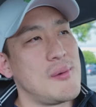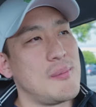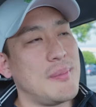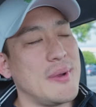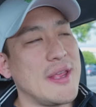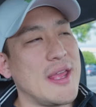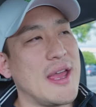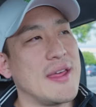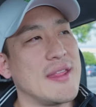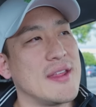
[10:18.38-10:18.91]

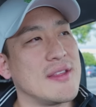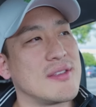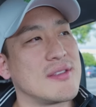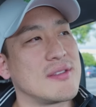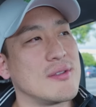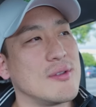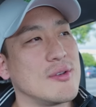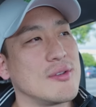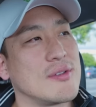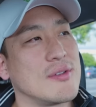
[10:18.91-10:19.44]
But yeah, that's
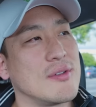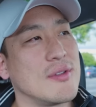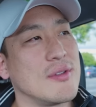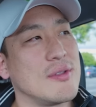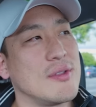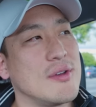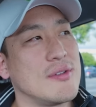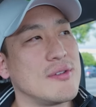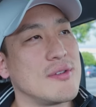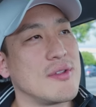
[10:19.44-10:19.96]
those are.
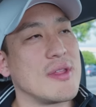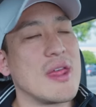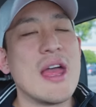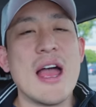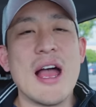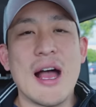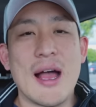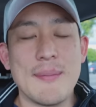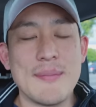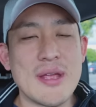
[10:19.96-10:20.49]

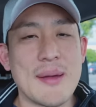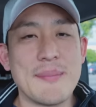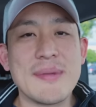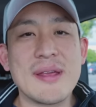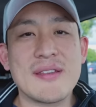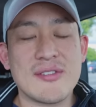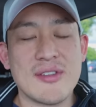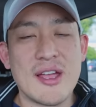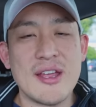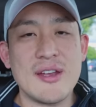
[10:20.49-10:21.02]
I'm
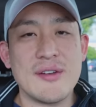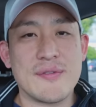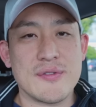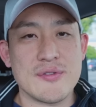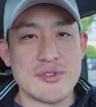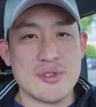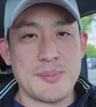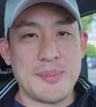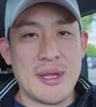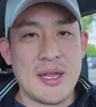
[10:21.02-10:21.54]
excited
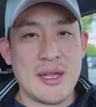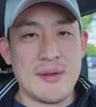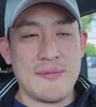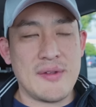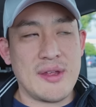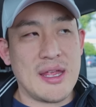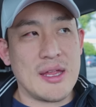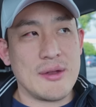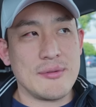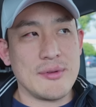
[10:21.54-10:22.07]
for Japan. If
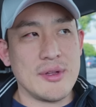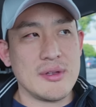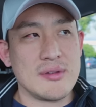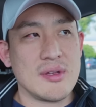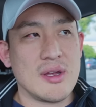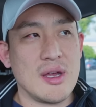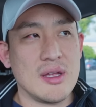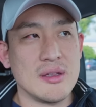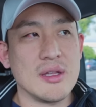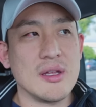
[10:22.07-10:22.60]
you can't really
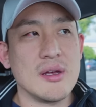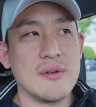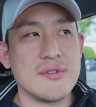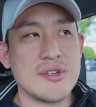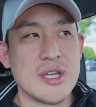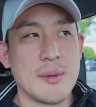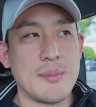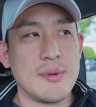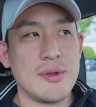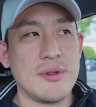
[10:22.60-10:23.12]
tell, I love
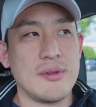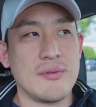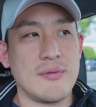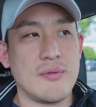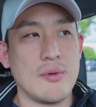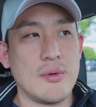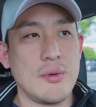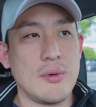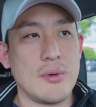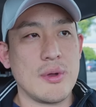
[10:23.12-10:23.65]
Japanese
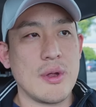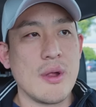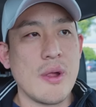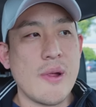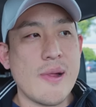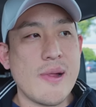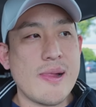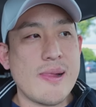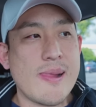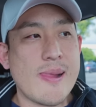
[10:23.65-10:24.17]
food,
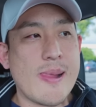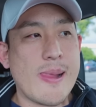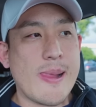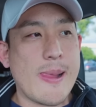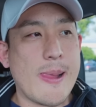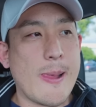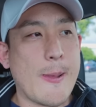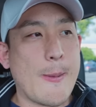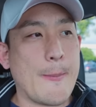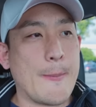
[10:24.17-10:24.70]

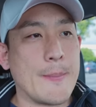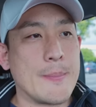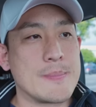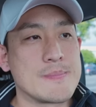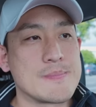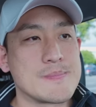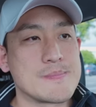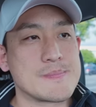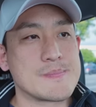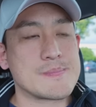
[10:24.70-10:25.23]
and
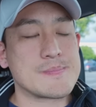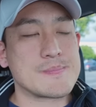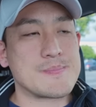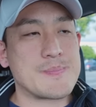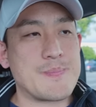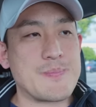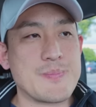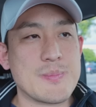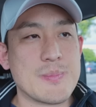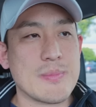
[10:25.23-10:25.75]

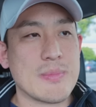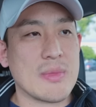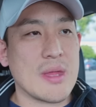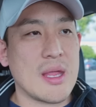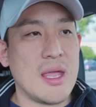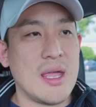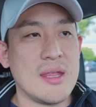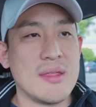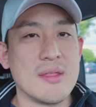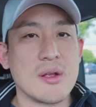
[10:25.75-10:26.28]

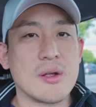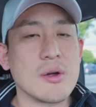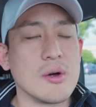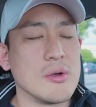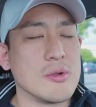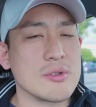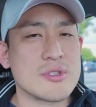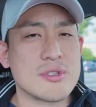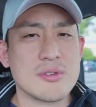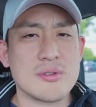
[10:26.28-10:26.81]
the
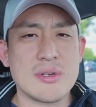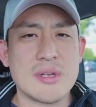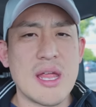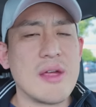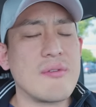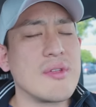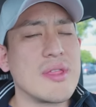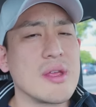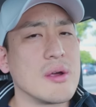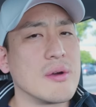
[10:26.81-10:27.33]
culture and
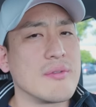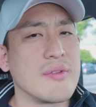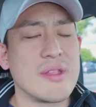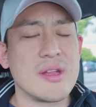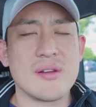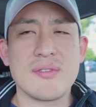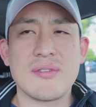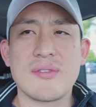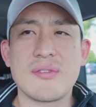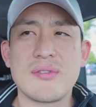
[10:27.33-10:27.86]
everything over
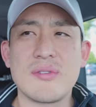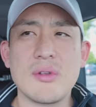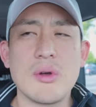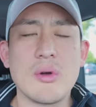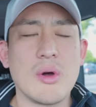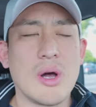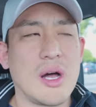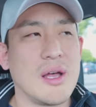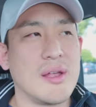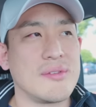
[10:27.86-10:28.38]
there is
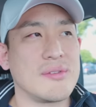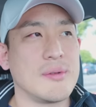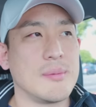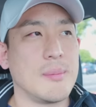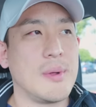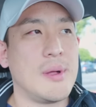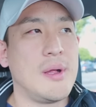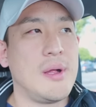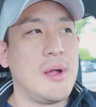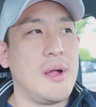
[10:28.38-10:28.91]
so awesome.